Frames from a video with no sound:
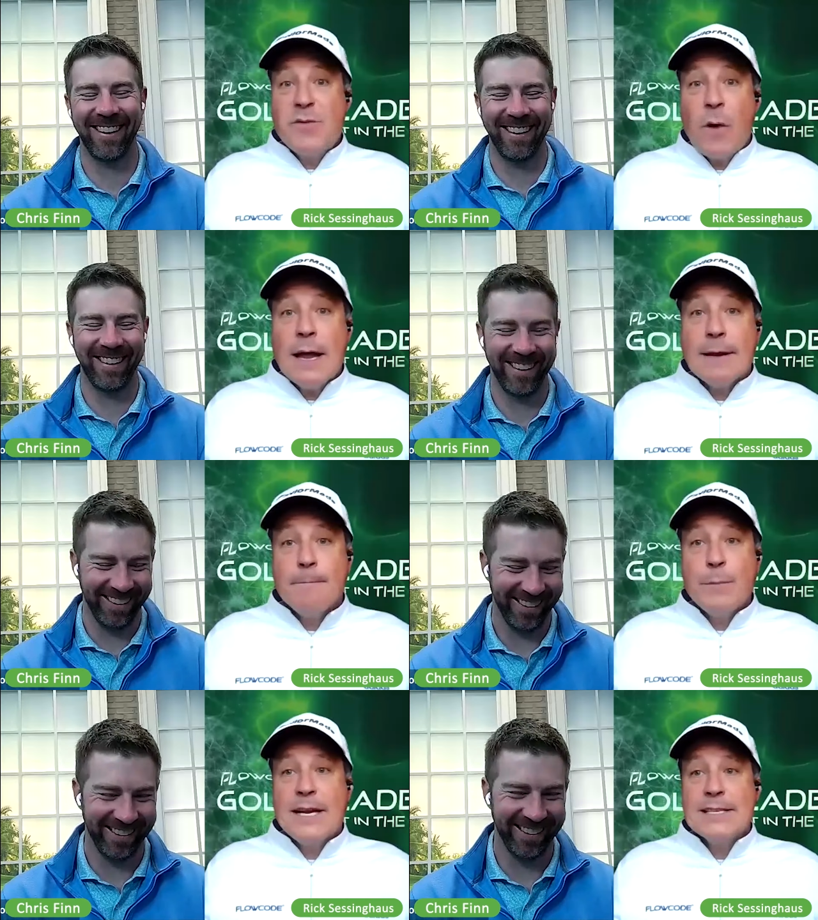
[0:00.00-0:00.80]
Speaker 1: fine
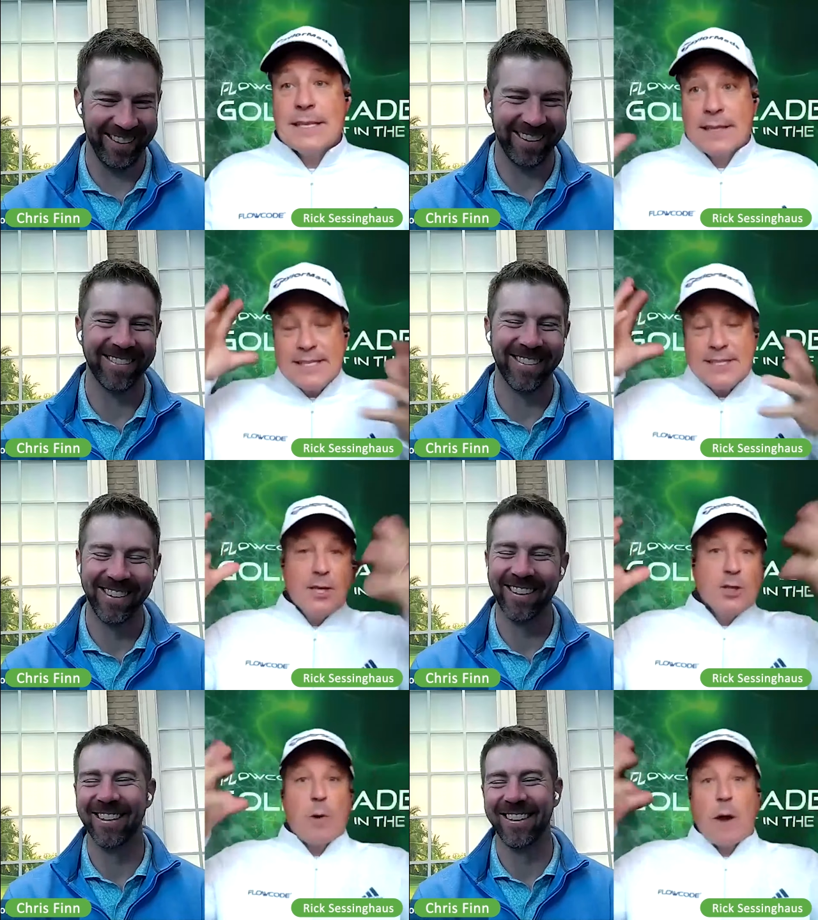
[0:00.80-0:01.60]
because at least
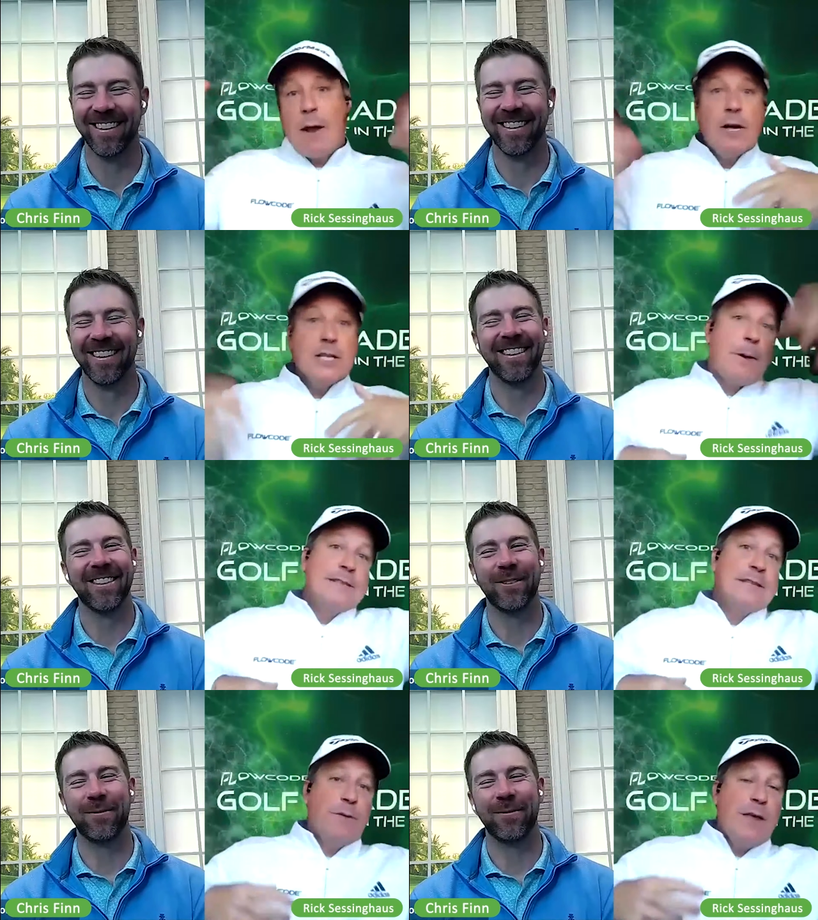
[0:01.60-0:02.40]
they're trying, oh, it's
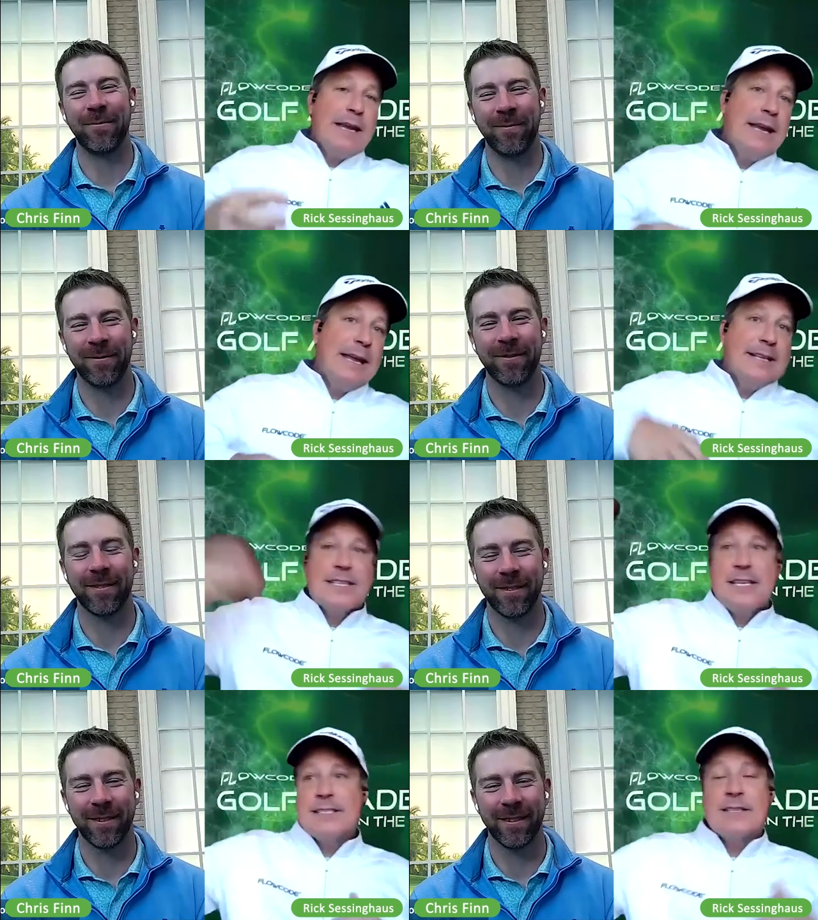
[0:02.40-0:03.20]
positive mm. thinking, it's
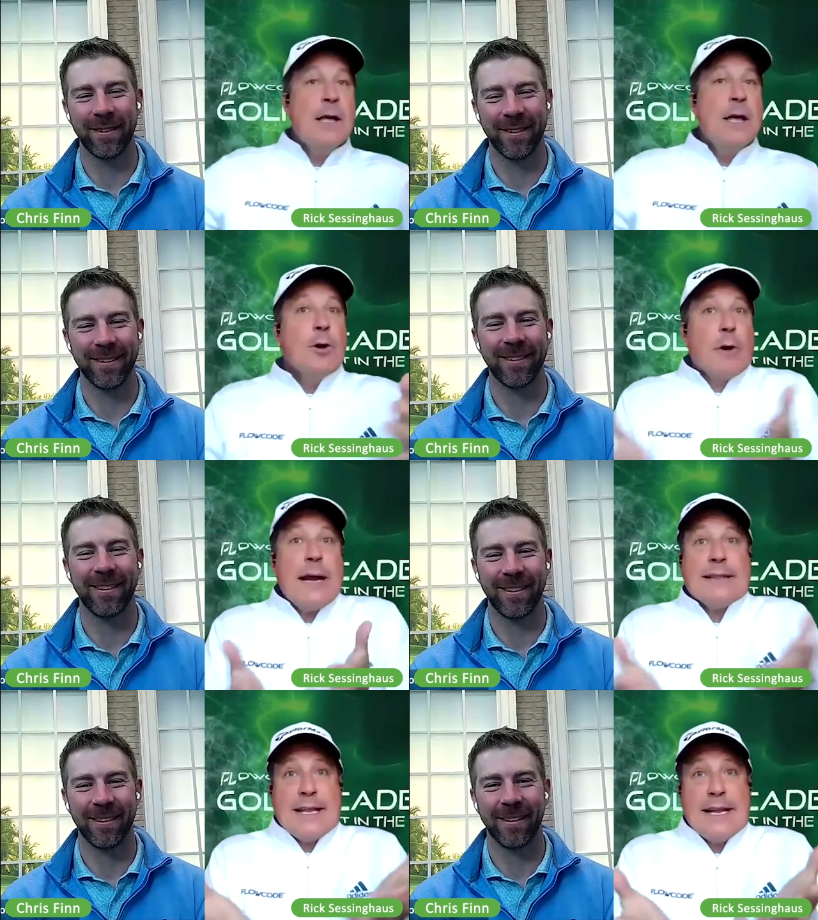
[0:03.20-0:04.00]
this.
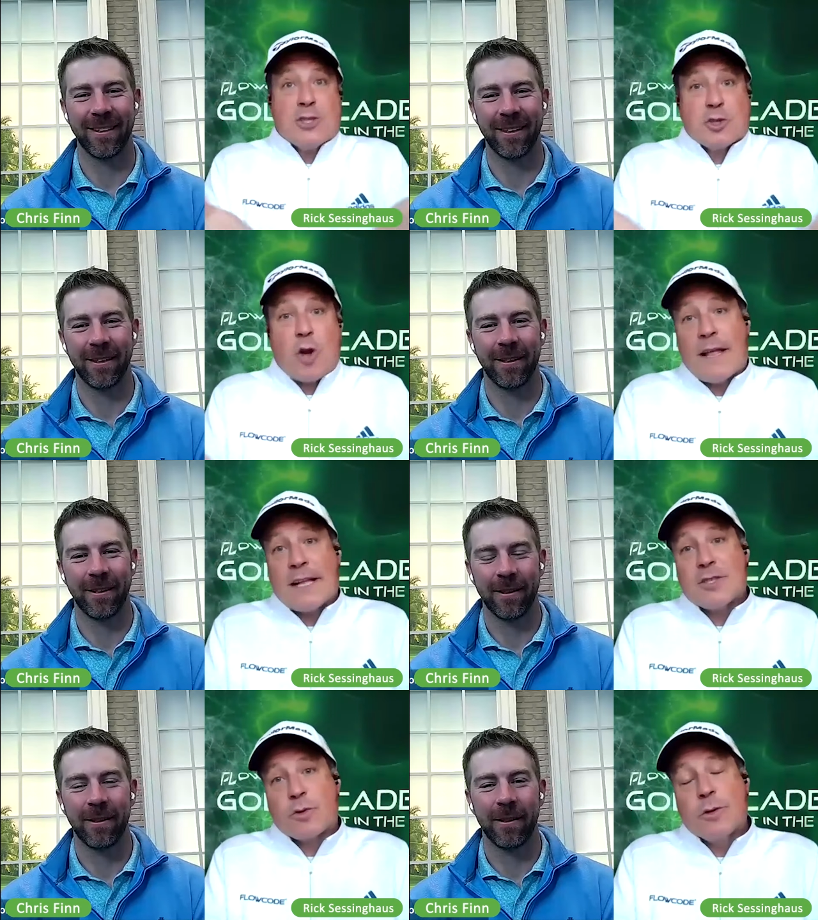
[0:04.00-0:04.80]
Great that it's all
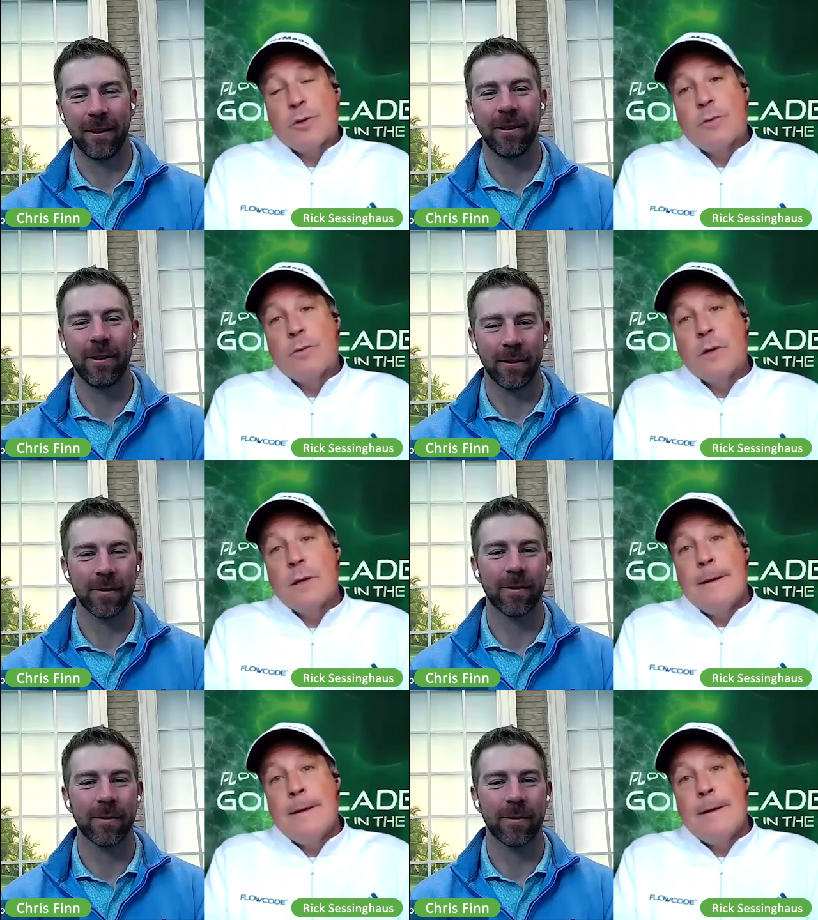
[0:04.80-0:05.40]
that's true.